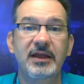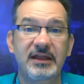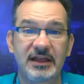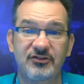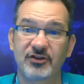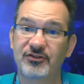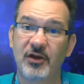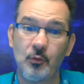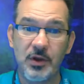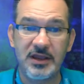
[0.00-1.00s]
It's just
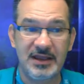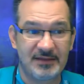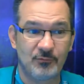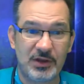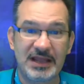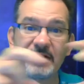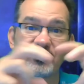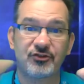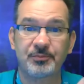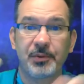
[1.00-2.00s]
that we
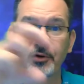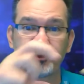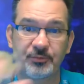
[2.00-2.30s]
intersperse